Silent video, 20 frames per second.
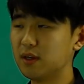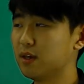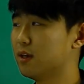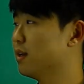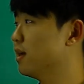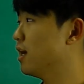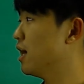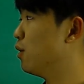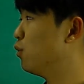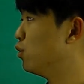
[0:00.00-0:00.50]

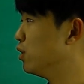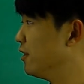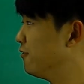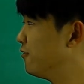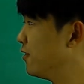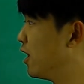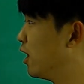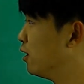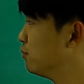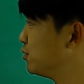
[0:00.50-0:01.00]
Uh, well, if
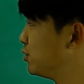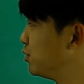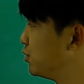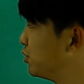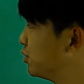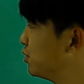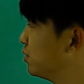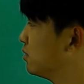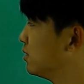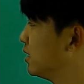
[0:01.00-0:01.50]
it helps
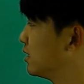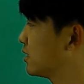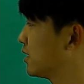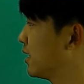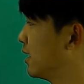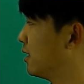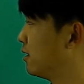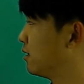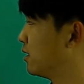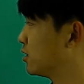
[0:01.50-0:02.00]
you, let's
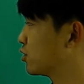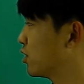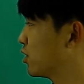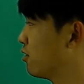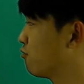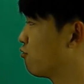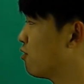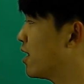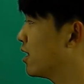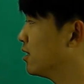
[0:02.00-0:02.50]
again, let's try
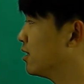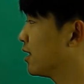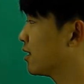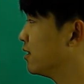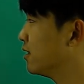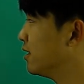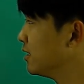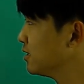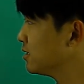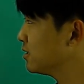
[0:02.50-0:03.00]
and write it like
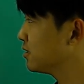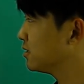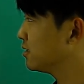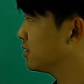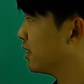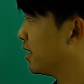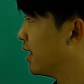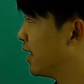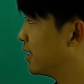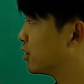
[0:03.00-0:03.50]
this,
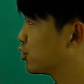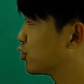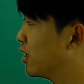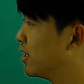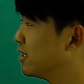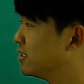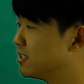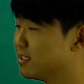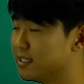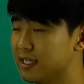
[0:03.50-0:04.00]
and try
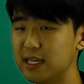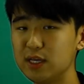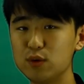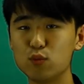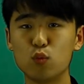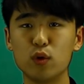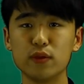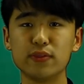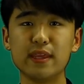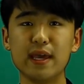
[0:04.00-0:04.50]
and see
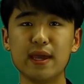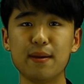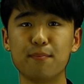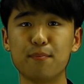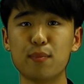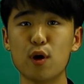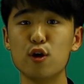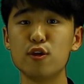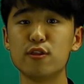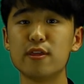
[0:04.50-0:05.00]
what they
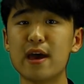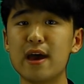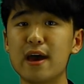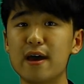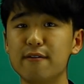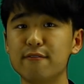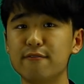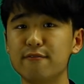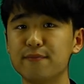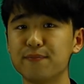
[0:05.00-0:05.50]
both
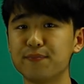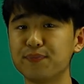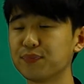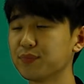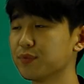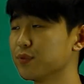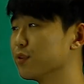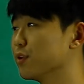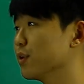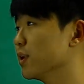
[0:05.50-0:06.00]
have,
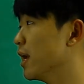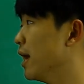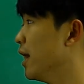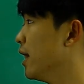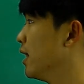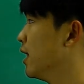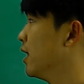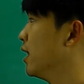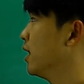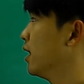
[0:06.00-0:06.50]
okay?
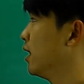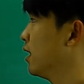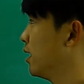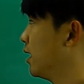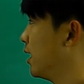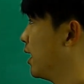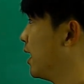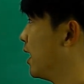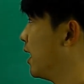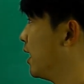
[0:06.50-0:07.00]

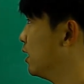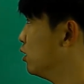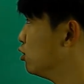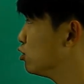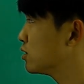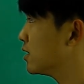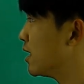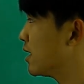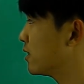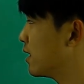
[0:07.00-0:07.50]
And it
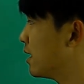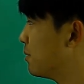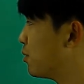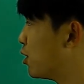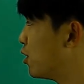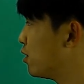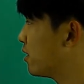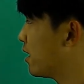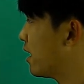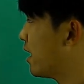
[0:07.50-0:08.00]
looks like they
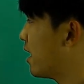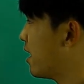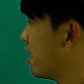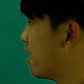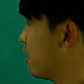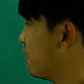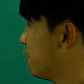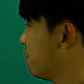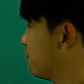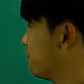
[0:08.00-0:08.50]
both
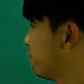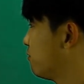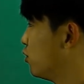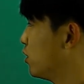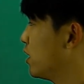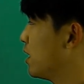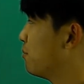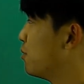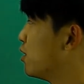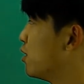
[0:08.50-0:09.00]
have, well,
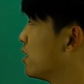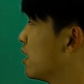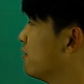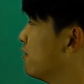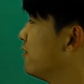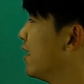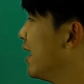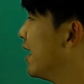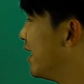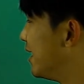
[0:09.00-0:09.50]
they both
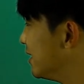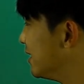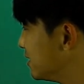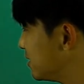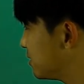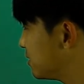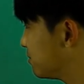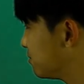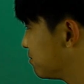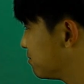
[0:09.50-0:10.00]
have
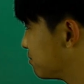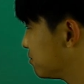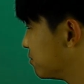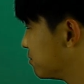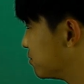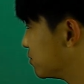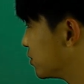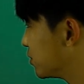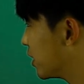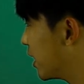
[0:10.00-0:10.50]
a's,
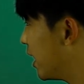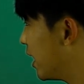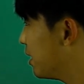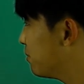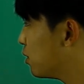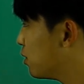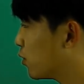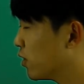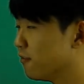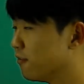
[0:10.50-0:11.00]
okay?
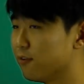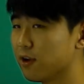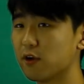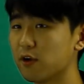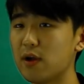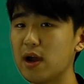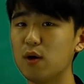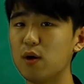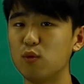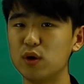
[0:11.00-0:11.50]
But we're gonna figure
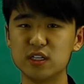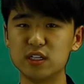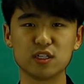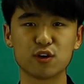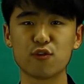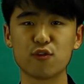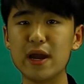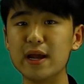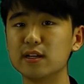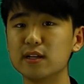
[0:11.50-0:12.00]
out what is the
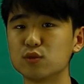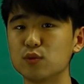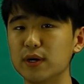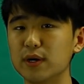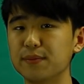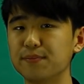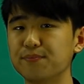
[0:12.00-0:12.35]
greatest one.